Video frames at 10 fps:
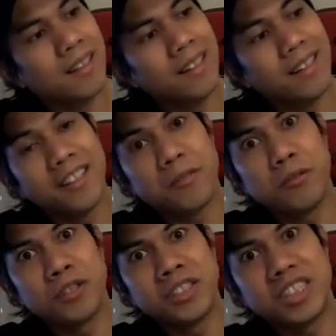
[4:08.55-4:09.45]
And if
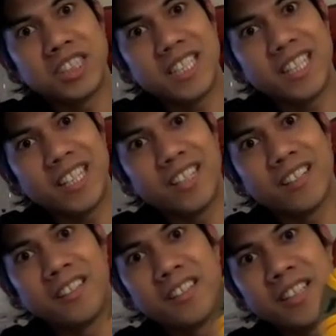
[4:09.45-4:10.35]
you can see
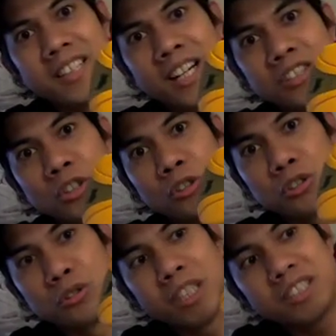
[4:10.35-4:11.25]
here, it has
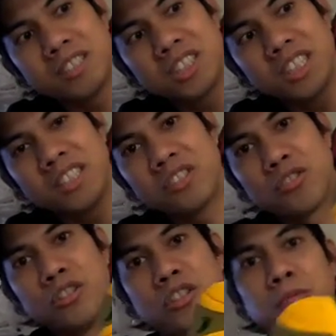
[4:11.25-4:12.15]
also has the
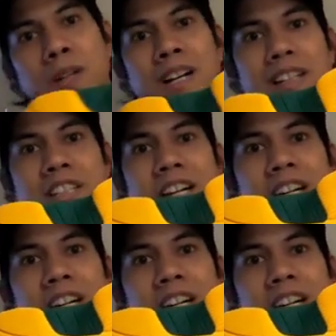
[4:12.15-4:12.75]
signature of Allen